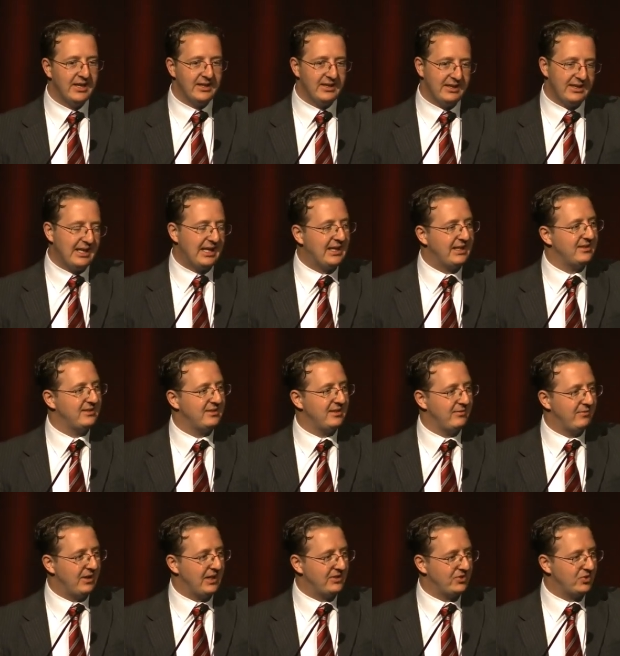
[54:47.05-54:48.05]
things
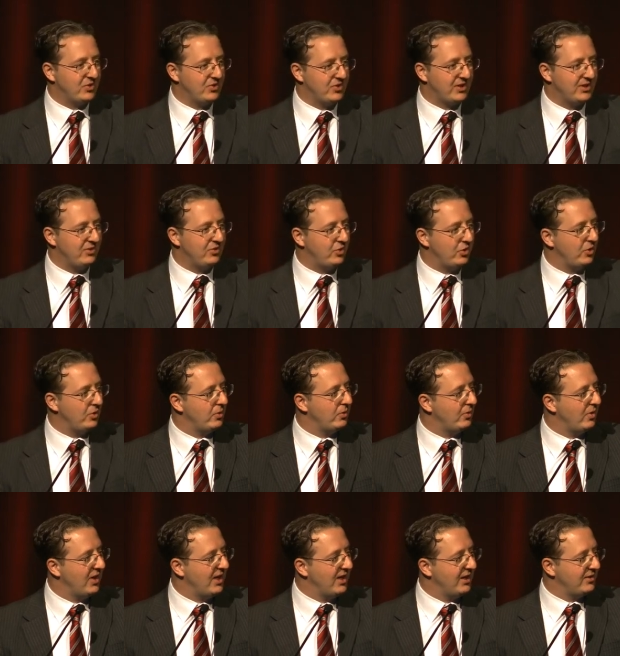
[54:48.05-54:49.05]
investors can
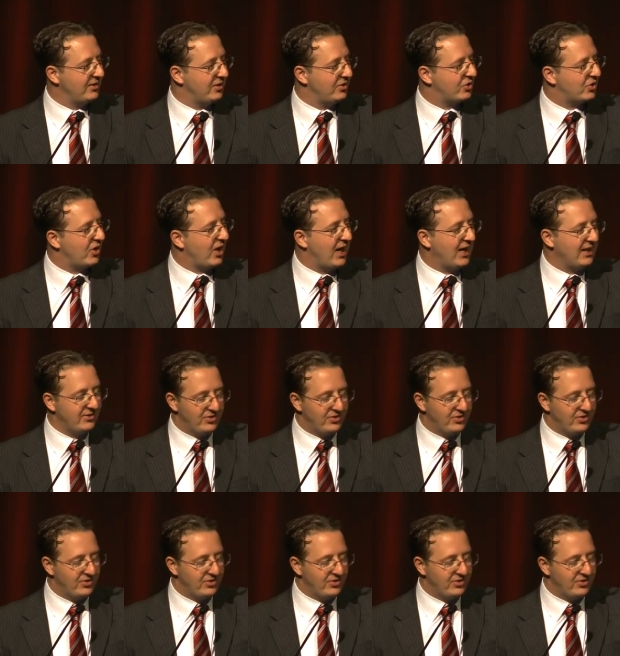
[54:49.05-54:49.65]
do to try